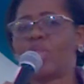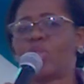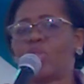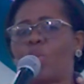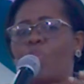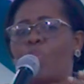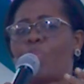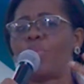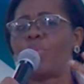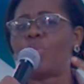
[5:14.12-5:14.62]

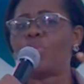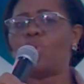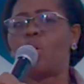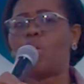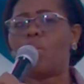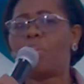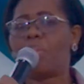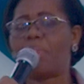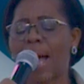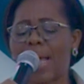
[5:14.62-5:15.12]
open
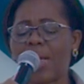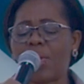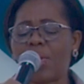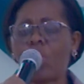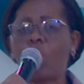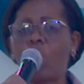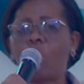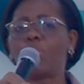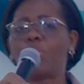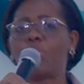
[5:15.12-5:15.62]
your mind,
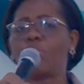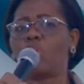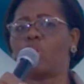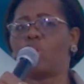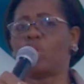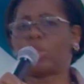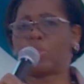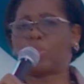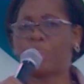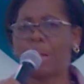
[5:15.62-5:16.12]
open
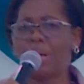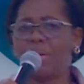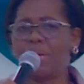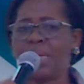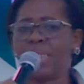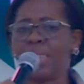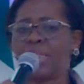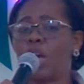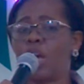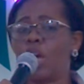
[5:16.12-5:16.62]
your
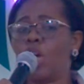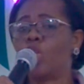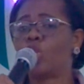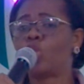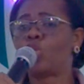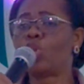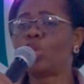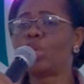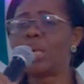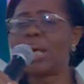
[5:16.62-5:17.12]
spirit
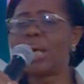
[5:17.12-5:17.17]
to the